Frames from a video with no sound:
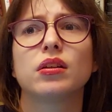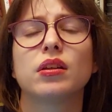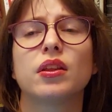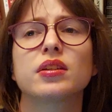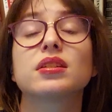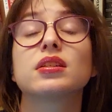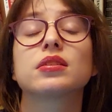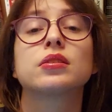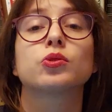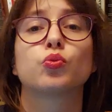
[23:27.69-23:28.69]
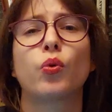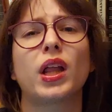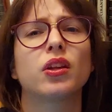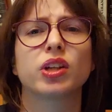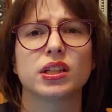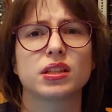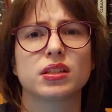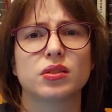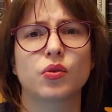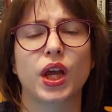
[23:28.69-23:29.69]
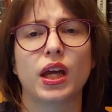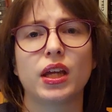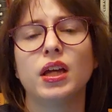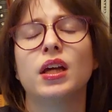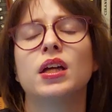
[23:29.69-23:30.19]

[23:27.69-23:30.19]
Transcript: he doesn't dwell on it okay